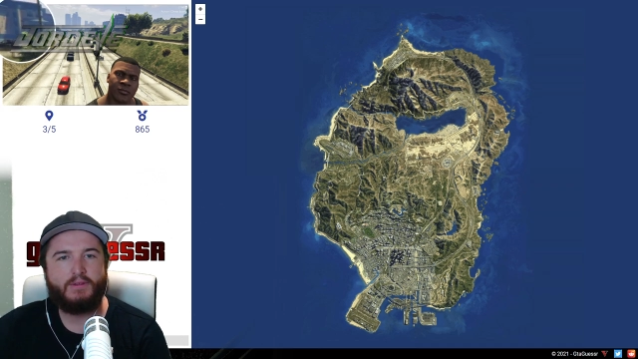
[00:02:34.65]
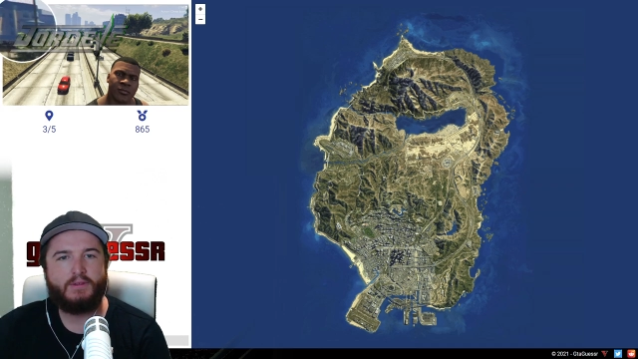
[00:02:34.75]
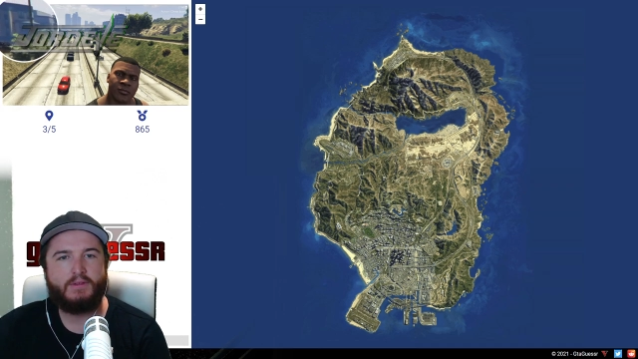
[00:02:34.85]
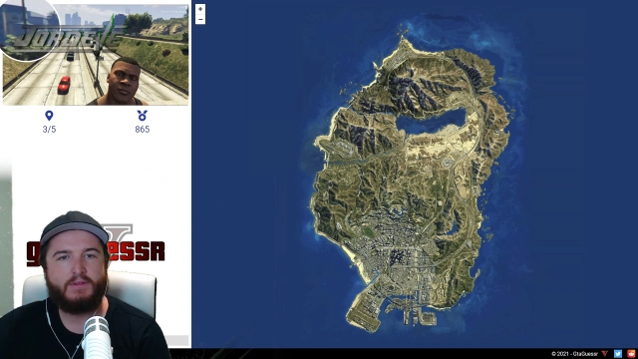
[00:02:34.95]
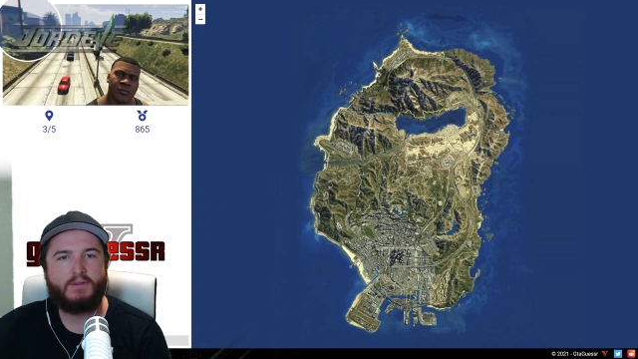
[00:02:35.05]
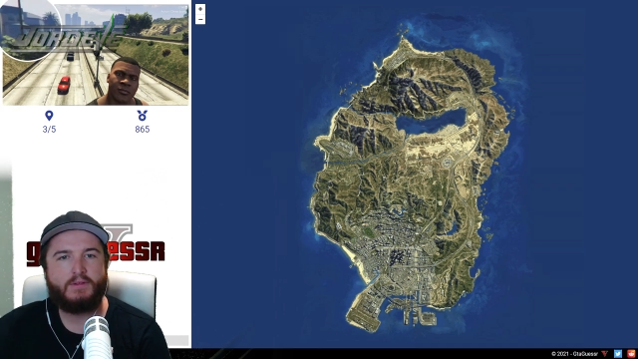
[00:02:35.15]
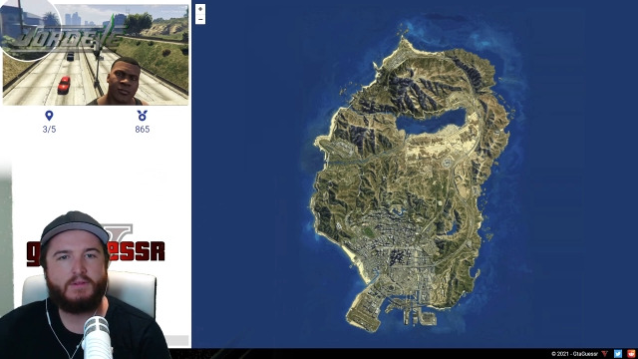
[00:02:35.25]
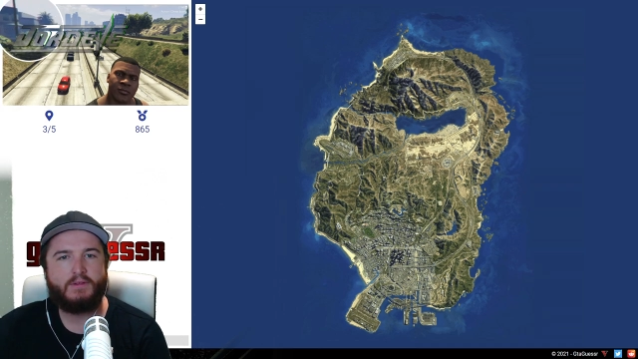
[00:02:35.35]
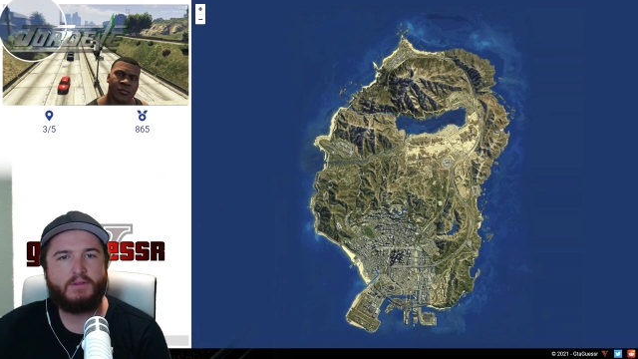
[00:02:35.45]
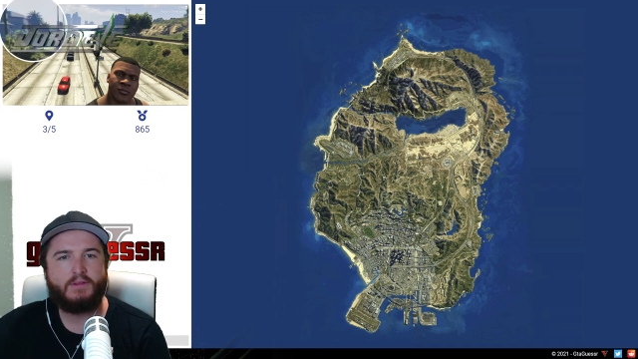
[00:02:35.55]

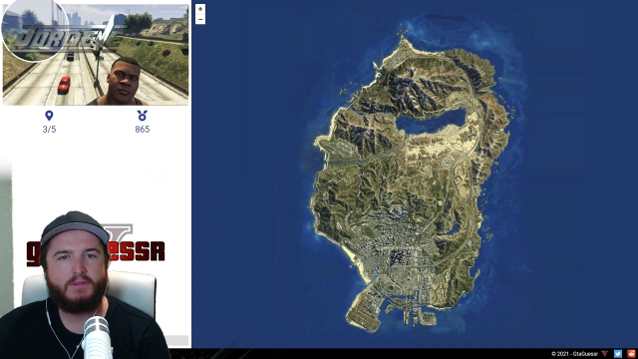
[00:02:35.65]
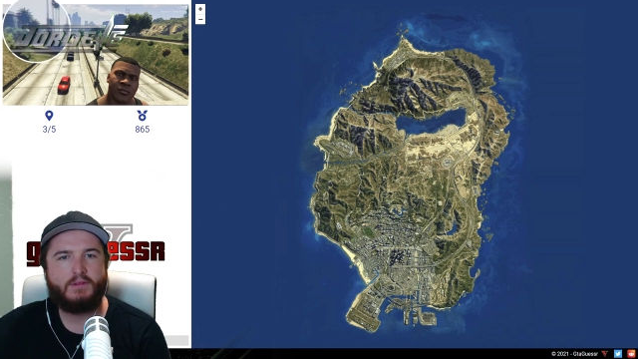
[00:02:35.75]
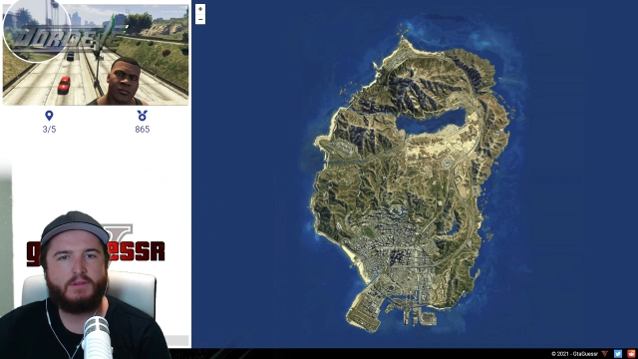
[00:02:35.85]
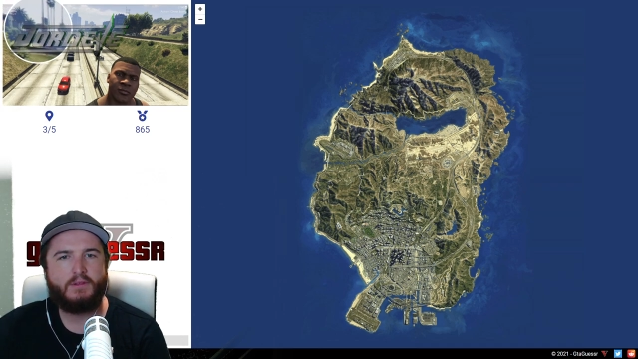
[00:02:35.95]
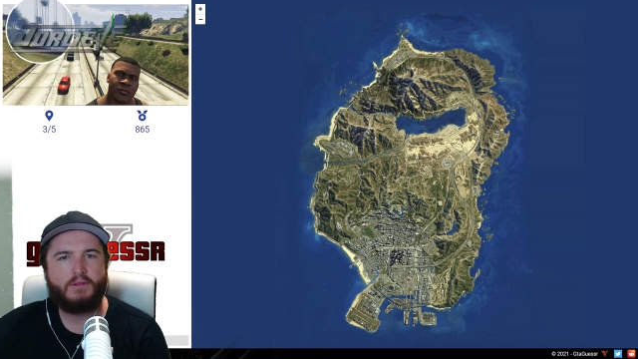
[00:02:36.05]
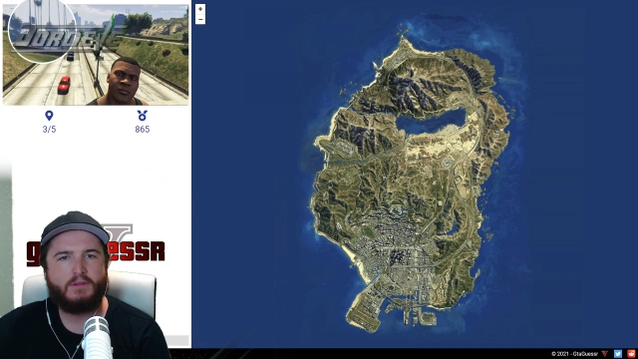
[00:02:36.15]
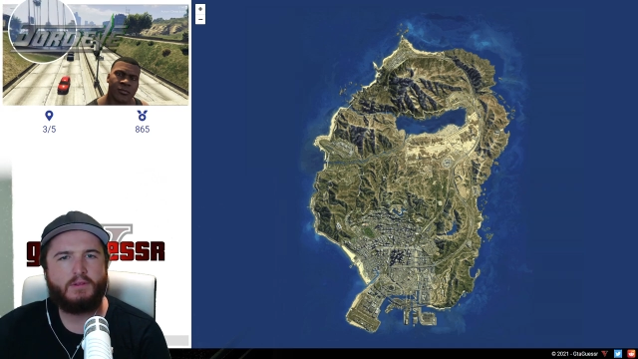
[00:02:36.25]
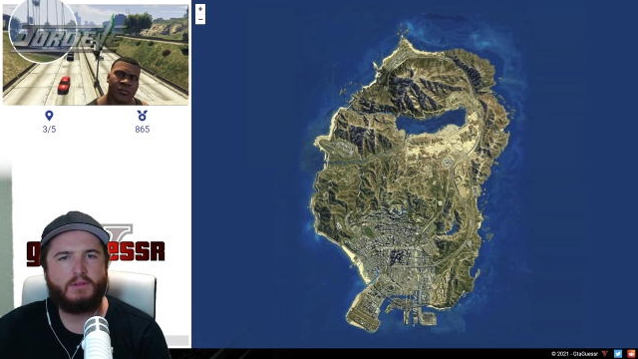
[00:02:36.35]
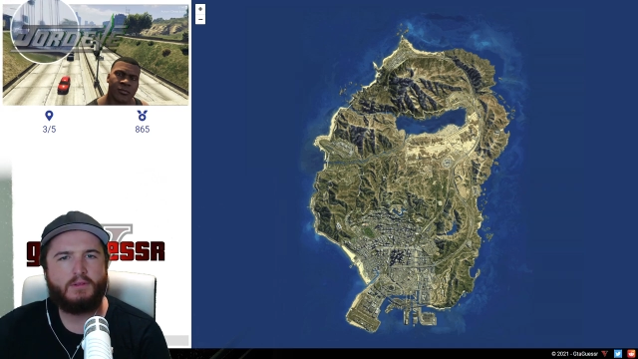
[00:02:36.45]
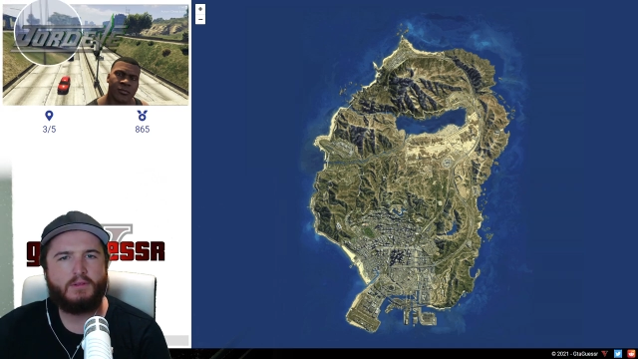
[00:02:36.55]

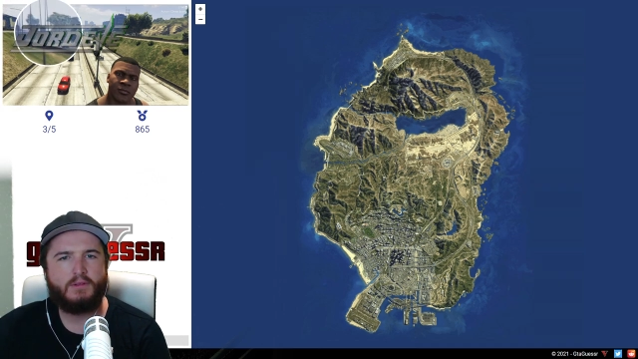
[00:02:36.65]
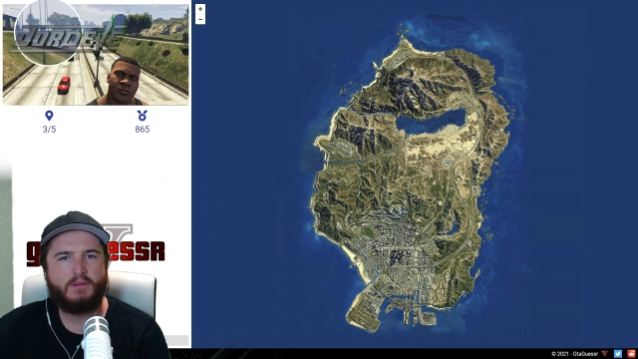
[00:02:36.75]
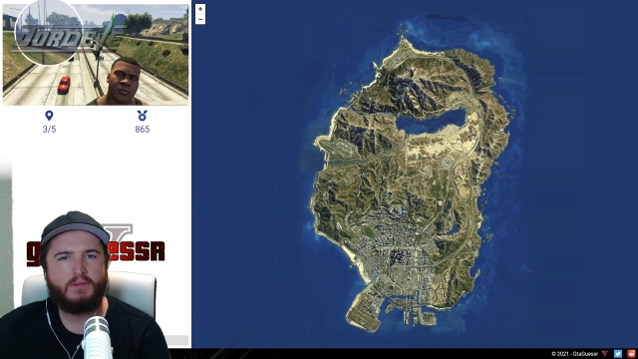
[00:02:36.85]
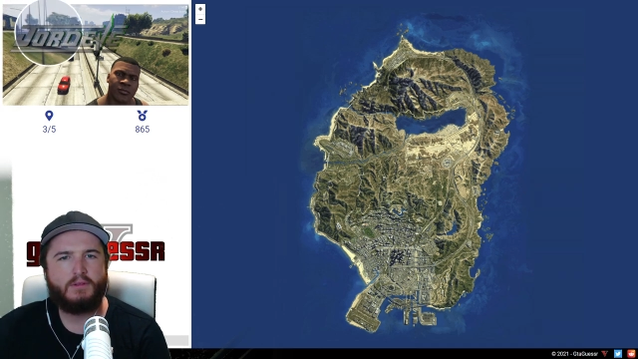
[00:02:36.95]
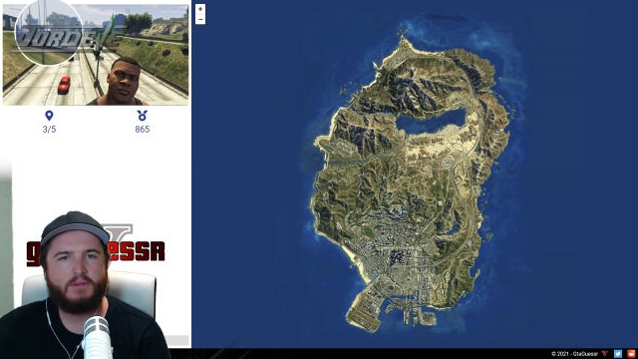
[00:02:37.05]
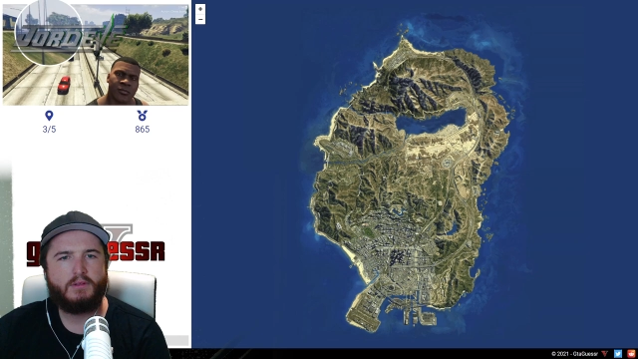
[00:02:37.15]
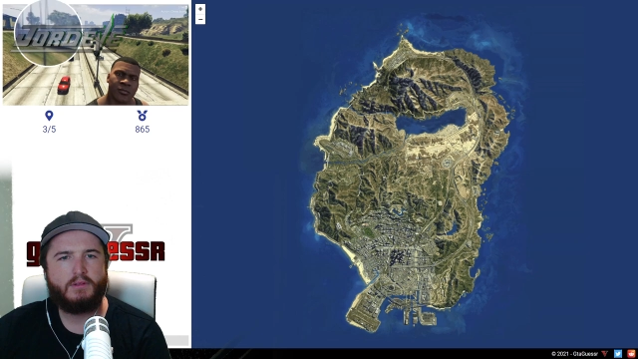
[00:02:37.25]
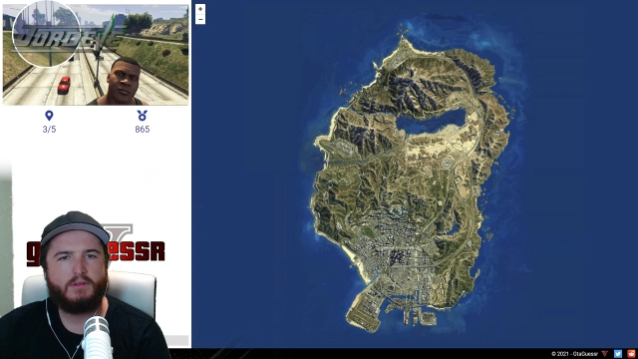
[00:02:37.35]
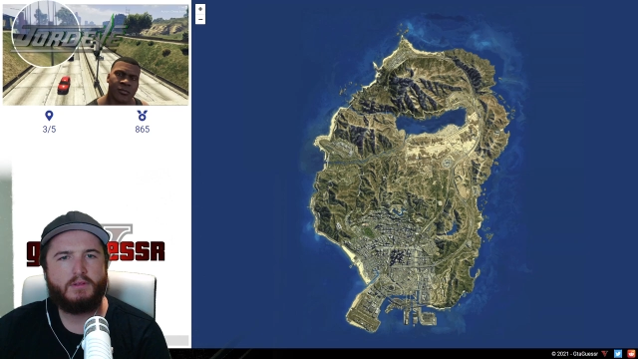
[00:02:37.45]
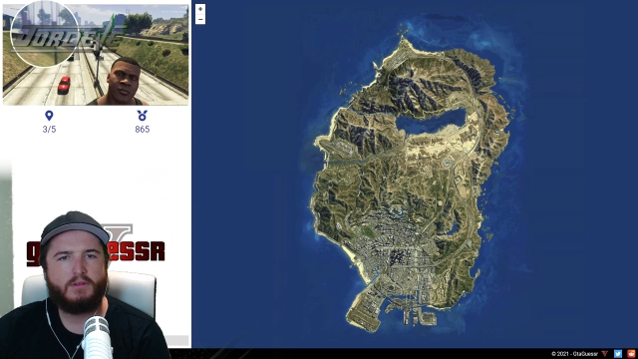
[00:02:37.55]

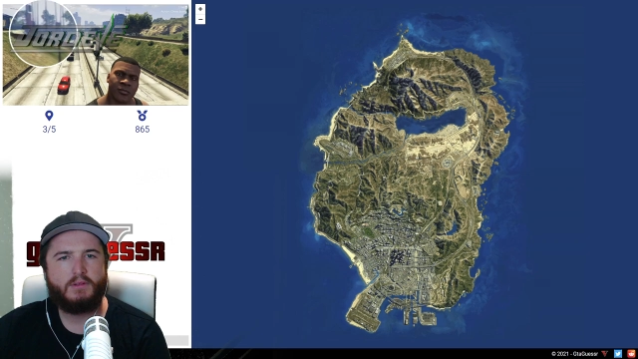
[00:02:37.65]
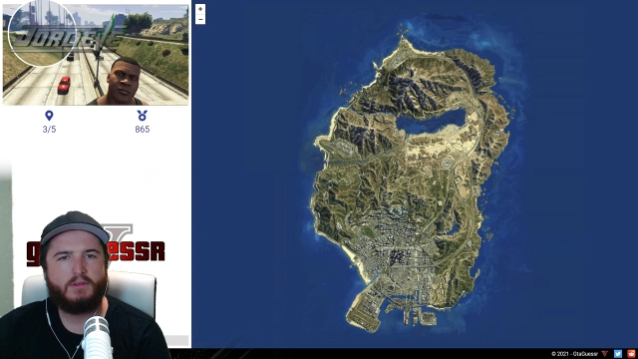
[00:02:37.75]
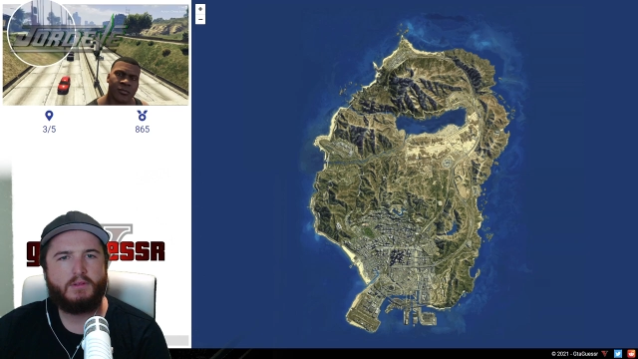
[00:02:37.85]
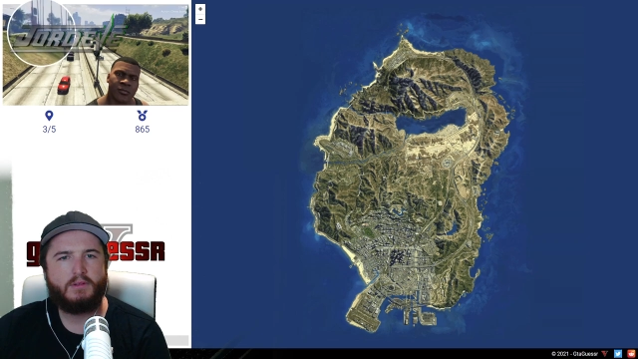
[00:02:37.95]
Nothing is said.